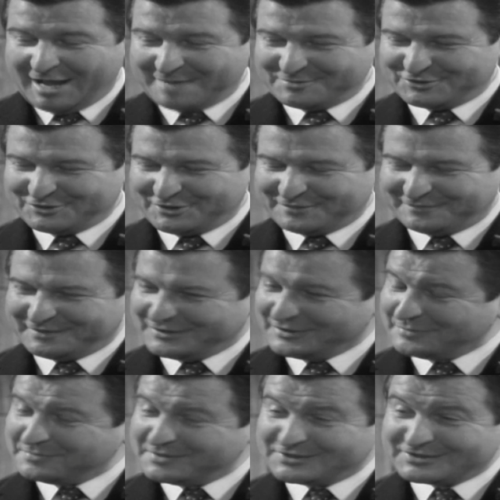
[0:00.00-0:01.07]
sure of it.
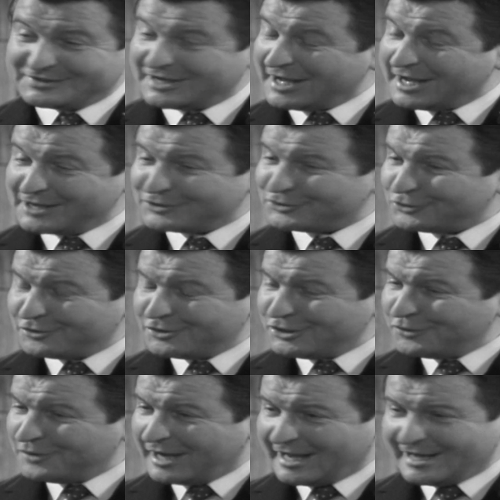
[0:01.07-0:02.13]
Missus T, I assure
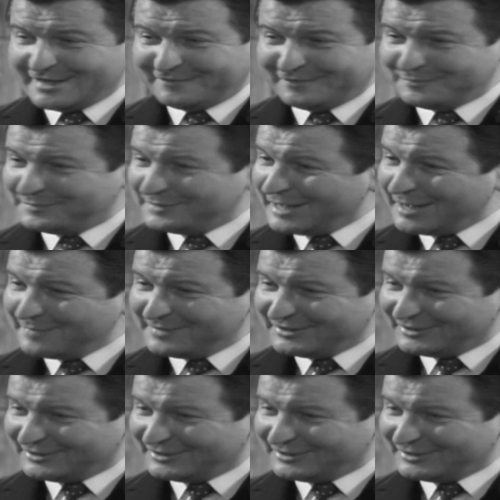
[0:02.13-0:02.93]
you I live a blameless